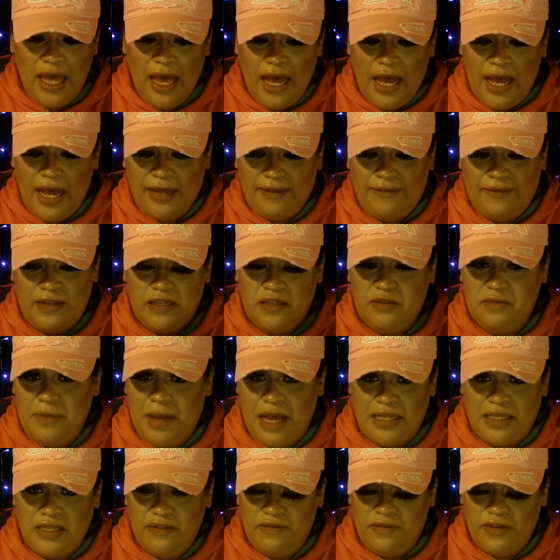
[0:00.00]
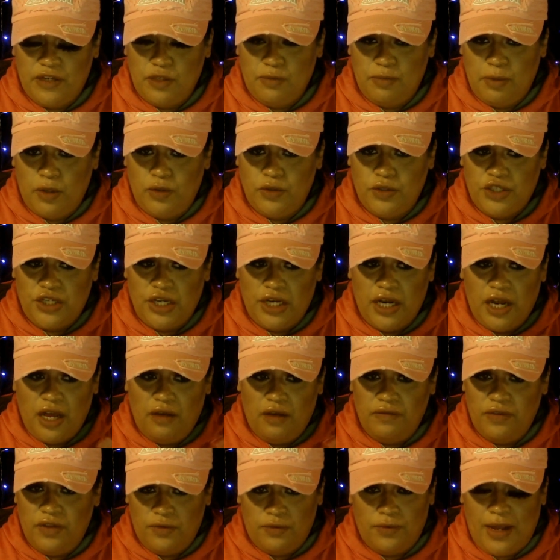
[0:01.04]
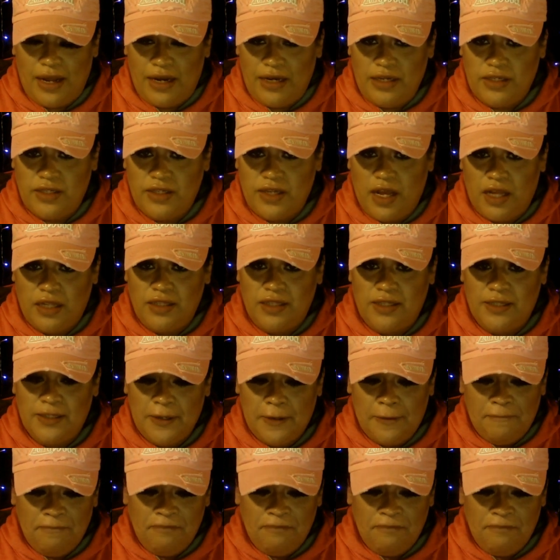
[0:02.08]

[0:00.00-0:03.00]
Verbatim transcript: had this massive explosion of the Renaissance,